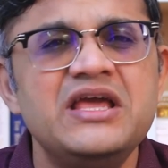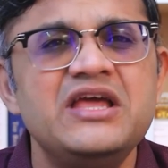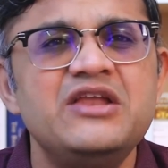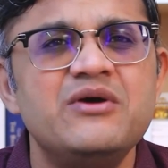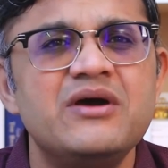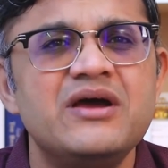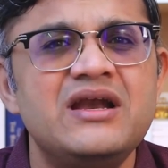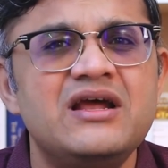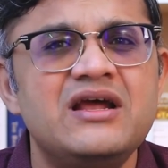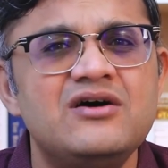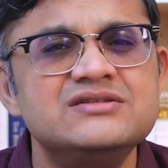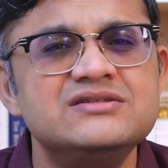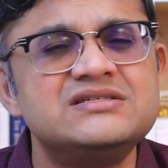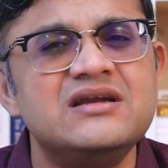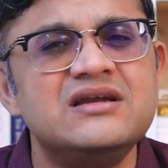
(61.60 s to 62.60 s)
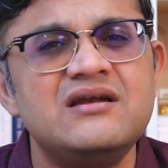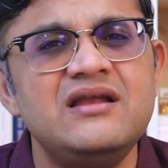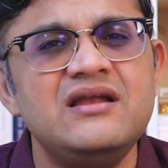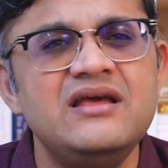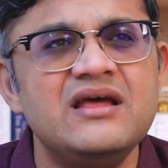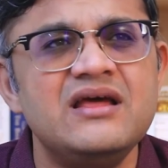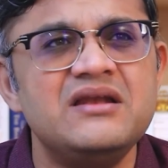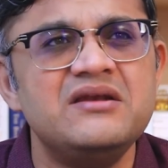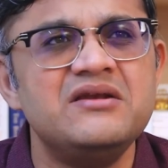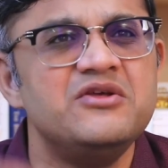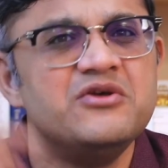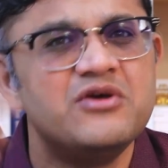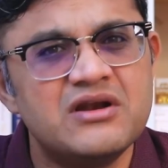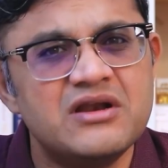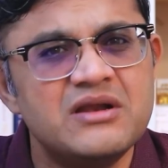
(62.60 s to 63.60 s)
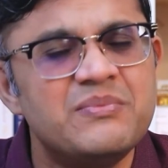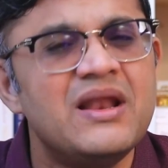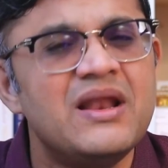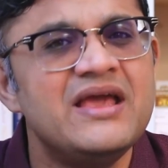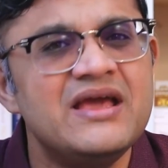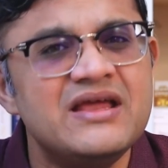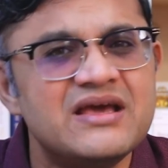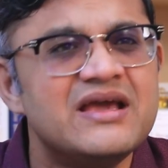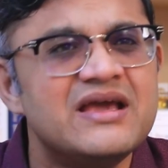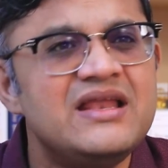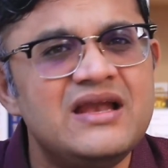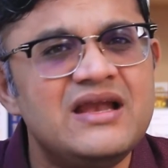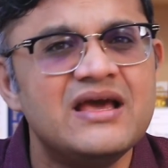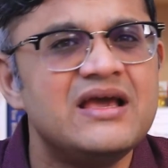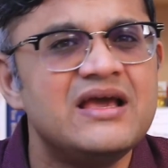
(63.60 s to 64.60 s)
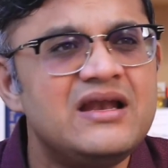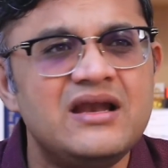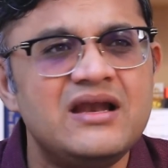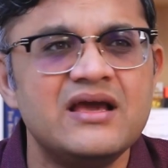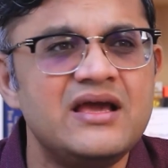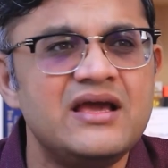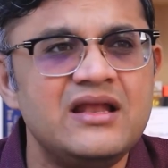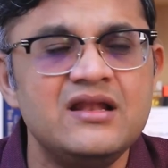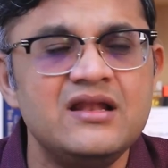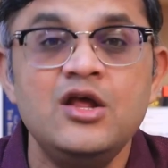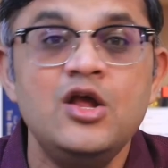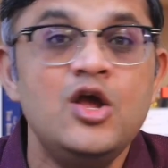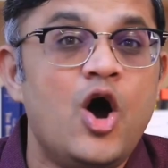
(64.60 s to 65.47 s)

in your head constantly and you are replaying it again and again and again.